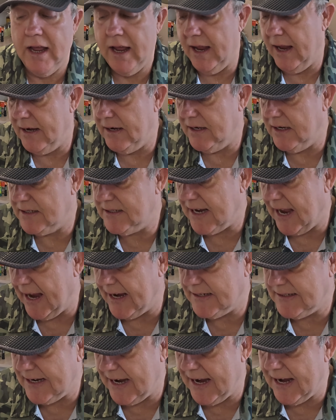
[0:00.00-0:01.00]
And the
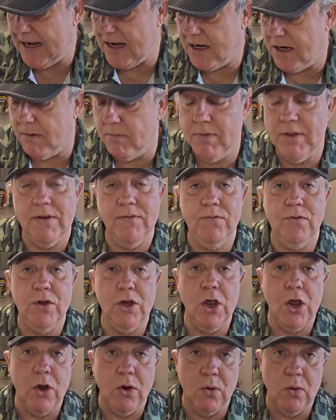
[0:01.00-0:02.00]
titanium they've
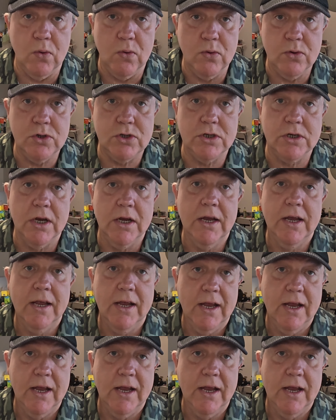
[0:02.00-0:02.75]
used,